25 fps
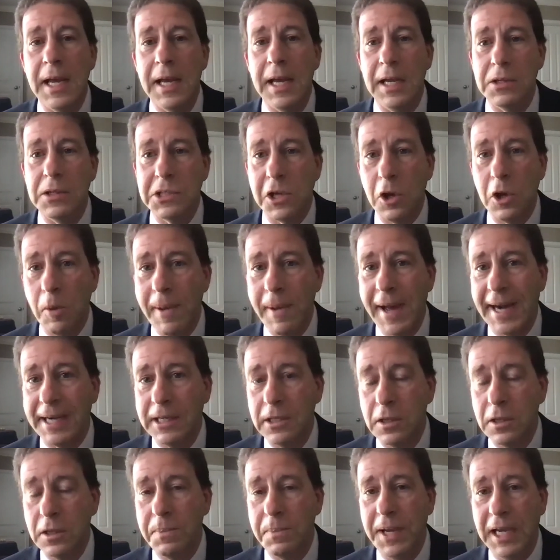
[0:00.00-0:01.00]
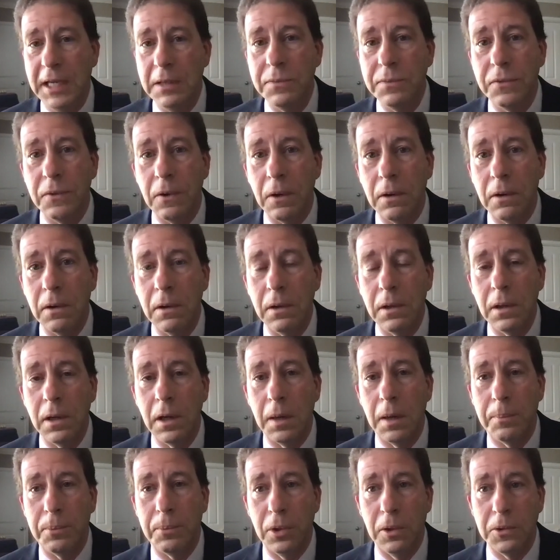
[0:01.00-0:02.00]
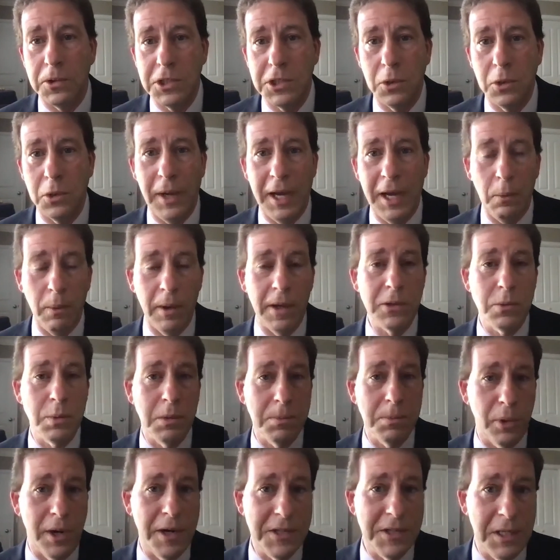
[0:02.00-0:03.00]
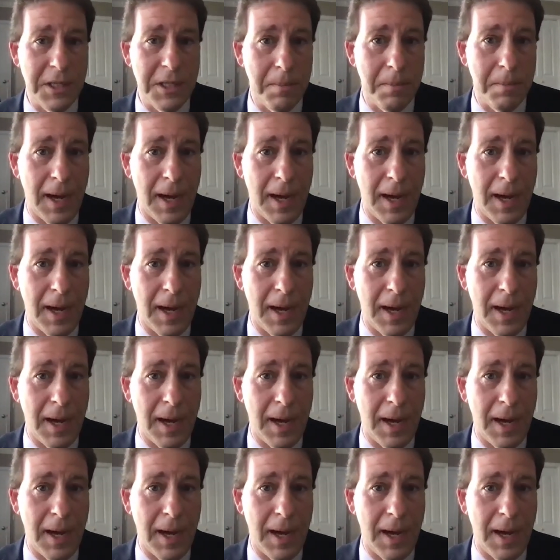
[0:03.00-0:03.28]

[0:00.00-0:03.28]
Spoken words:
is go back to the painful approach, the way it was when President